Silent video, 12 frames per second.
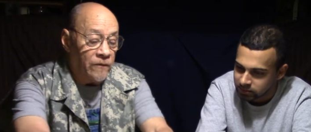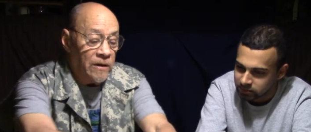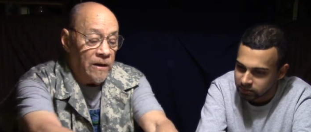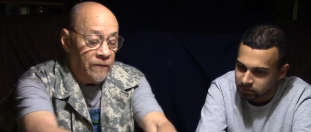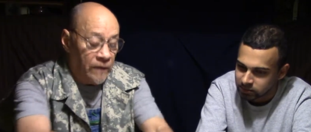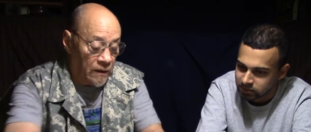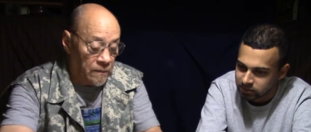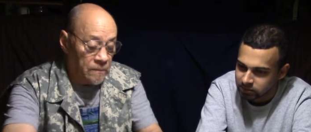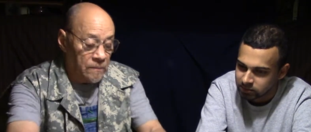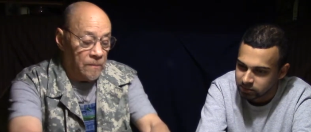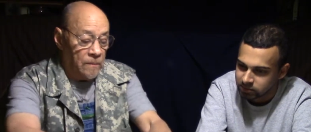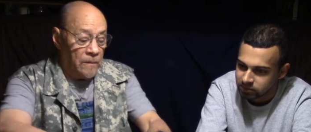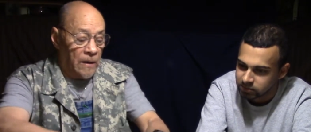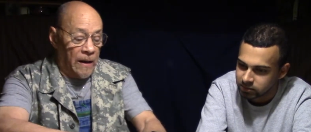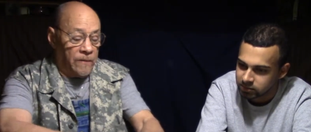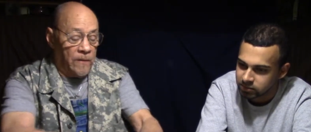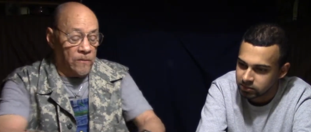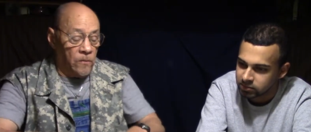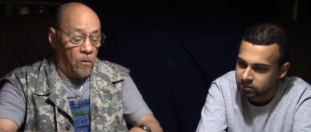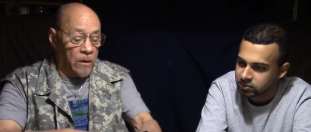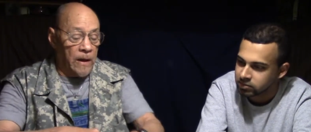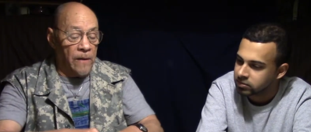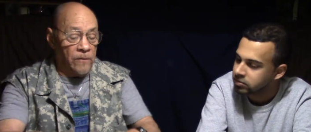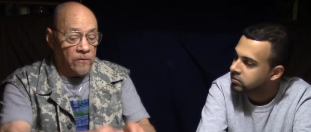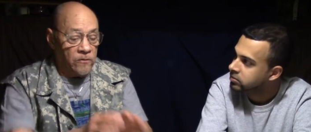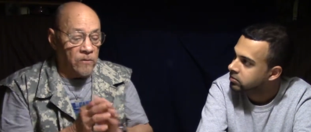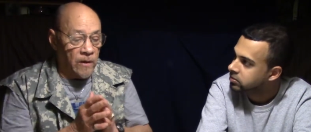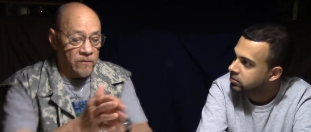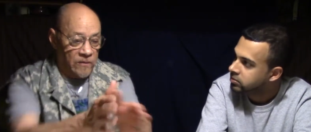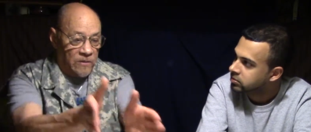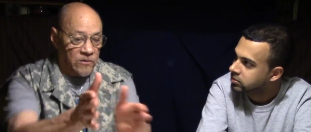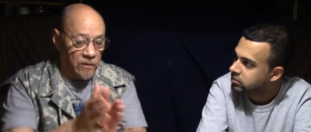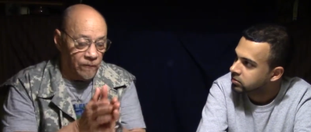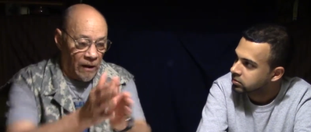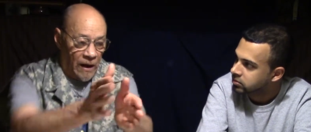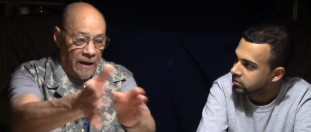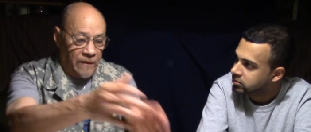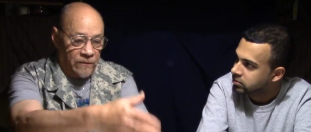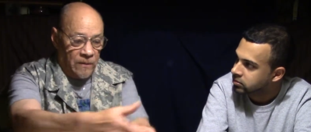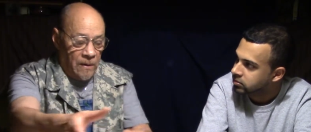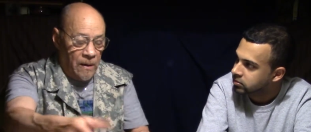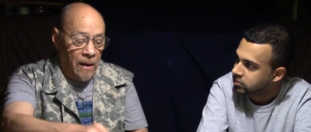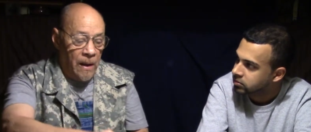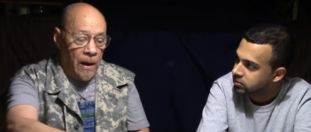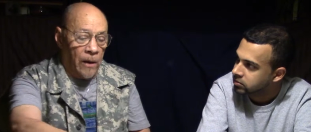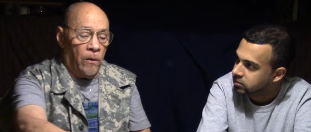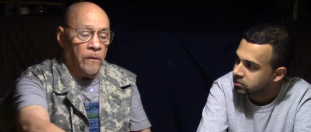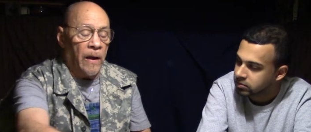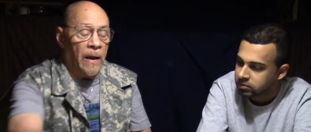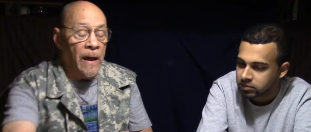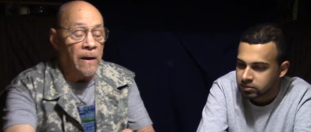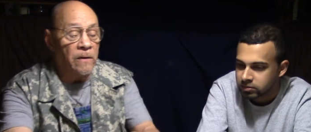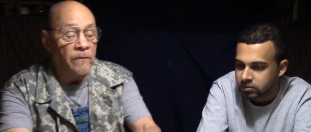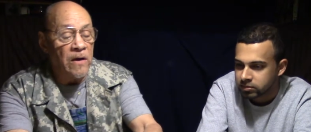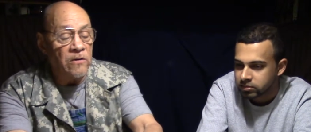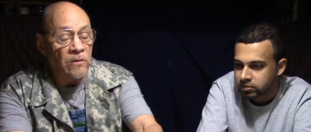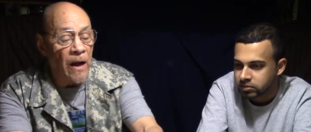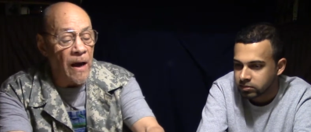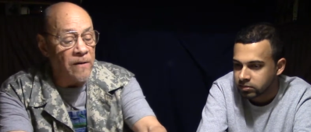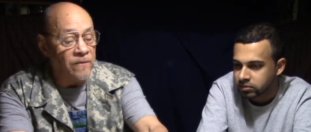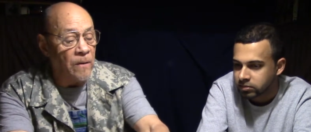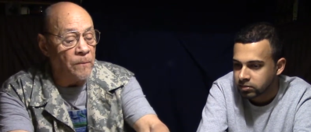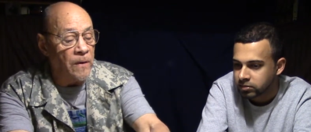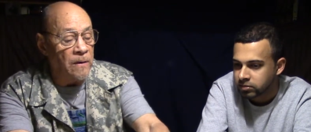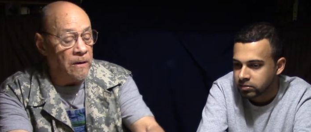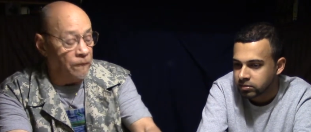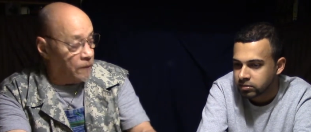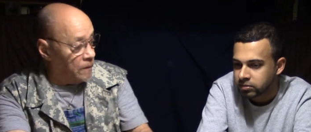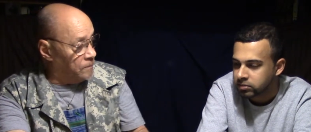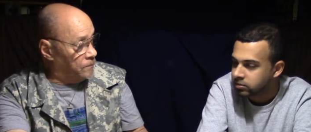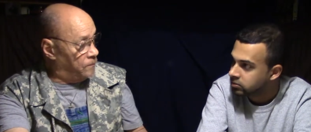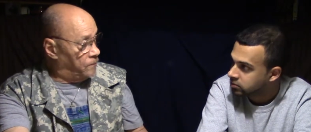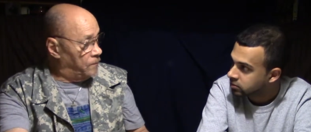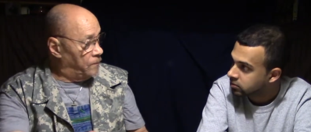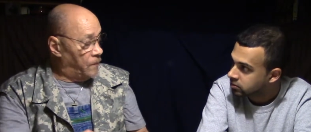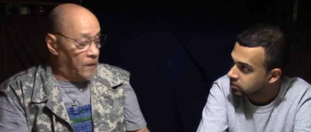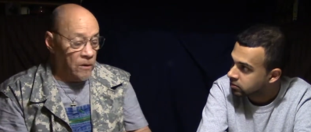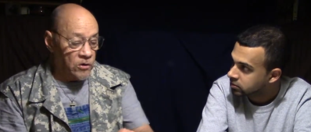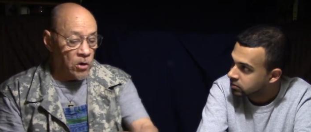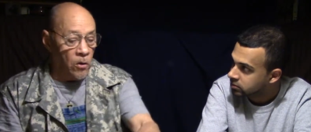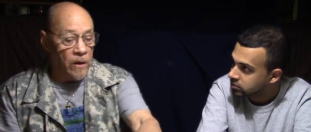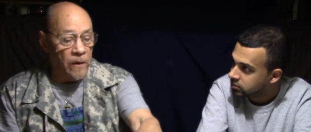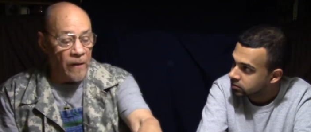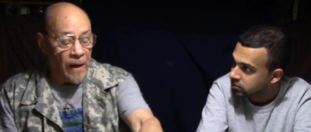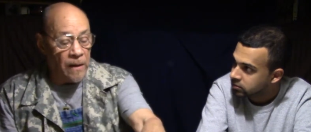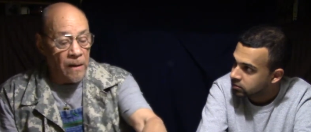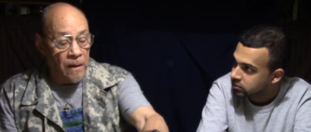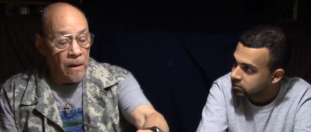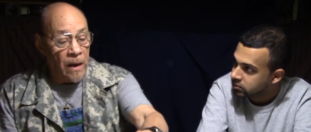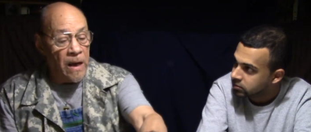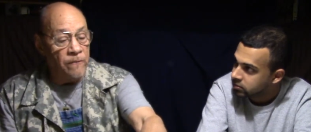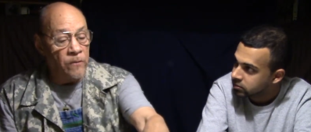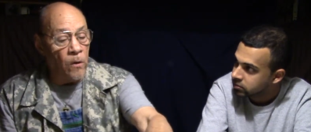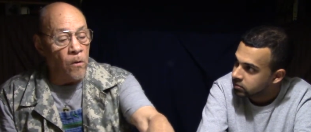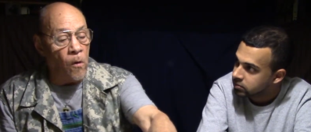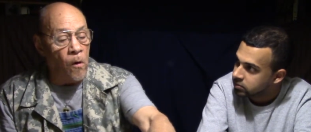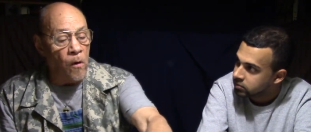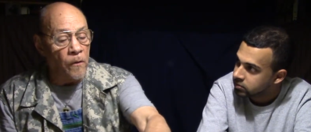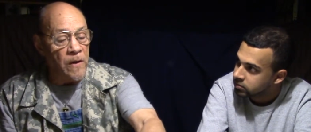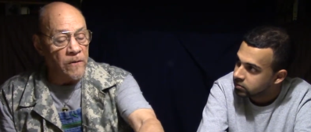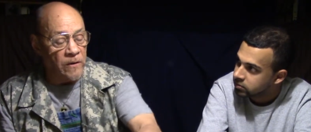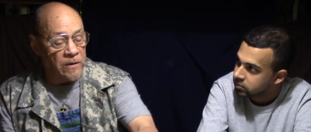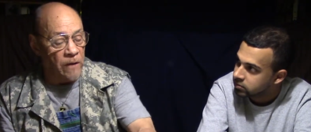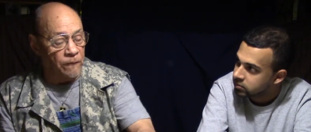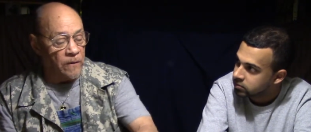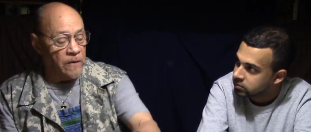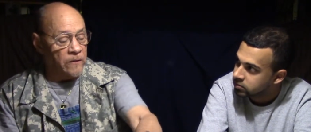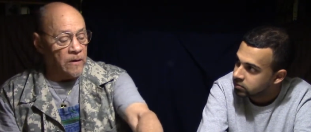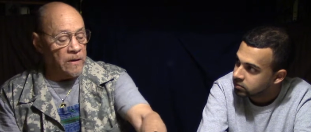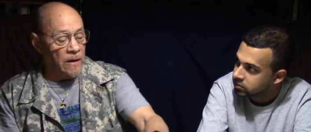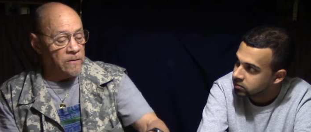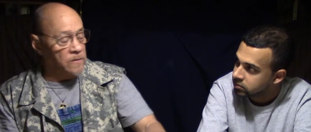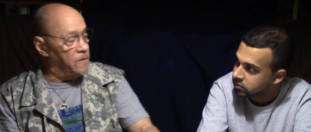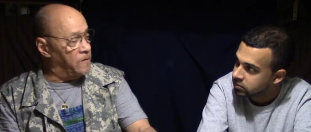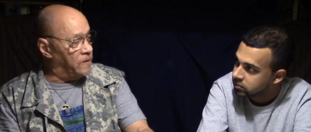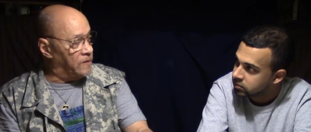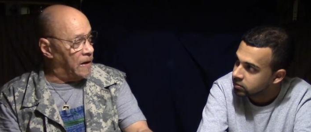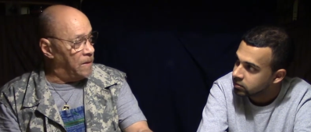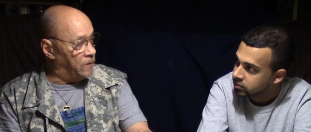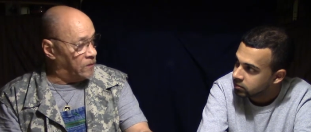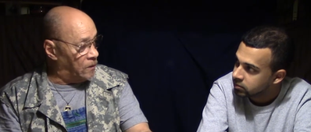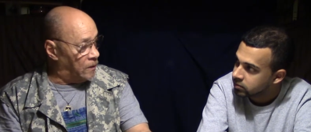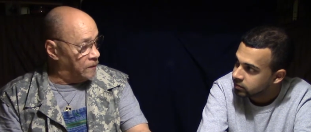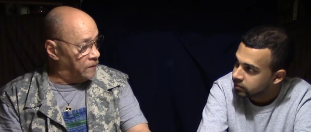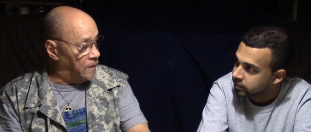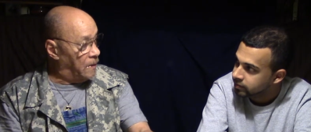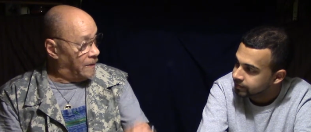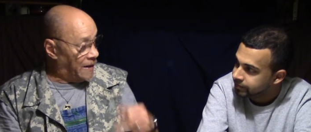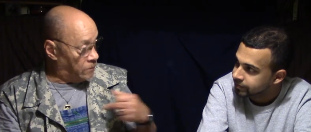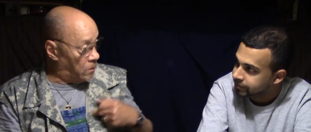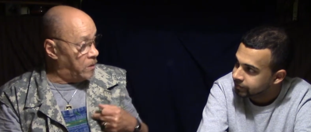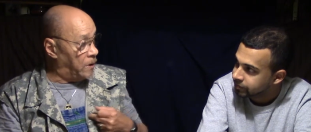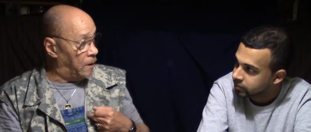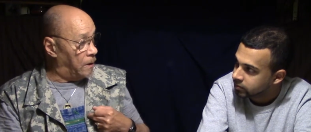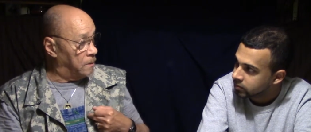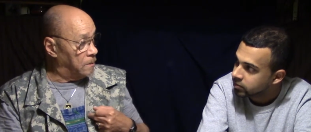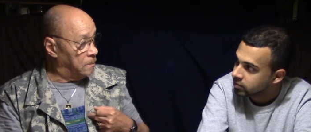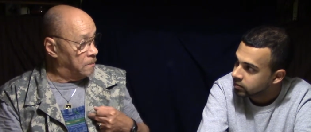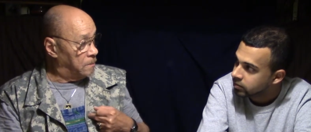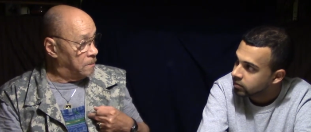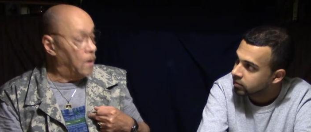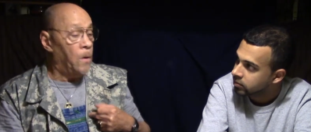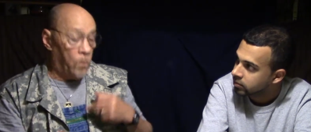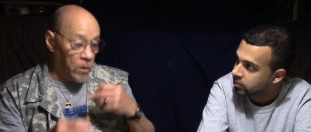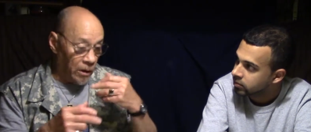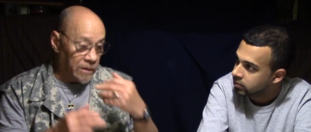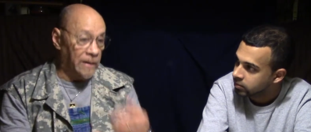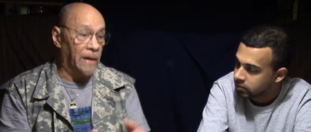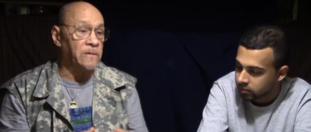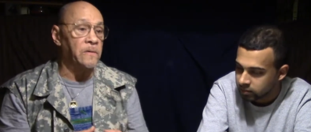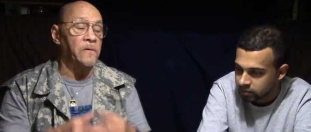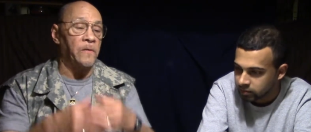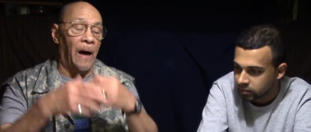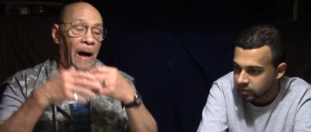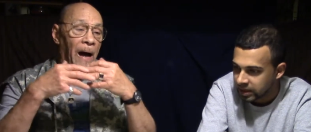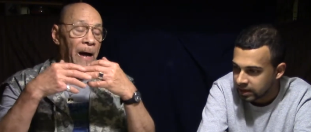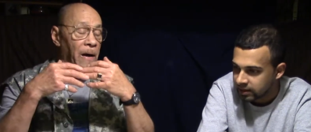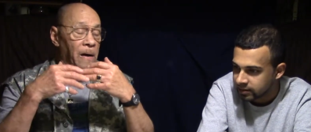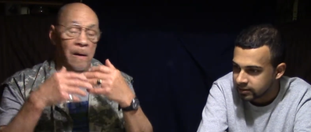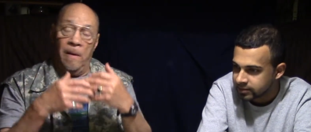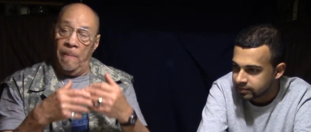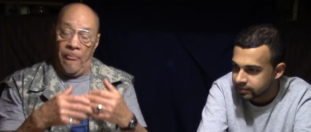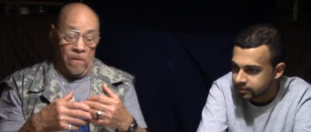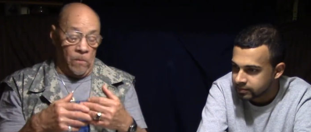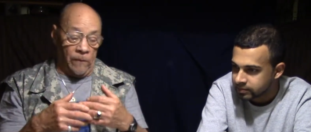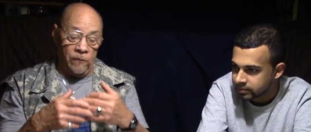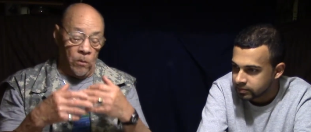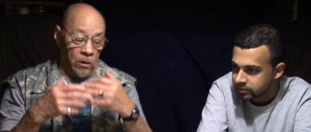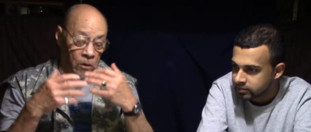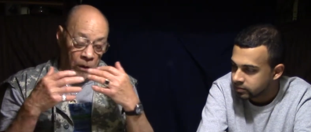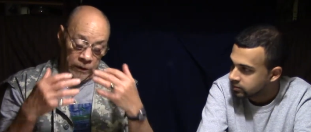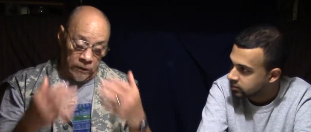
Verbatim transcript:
Speaker 1: leading, like this, all kinds of extension of lines, and on the end of each line is something different, showing you that even though all these are different, it's connected to the same source. That's what we are. We are connected to the higher whatever you want to call it,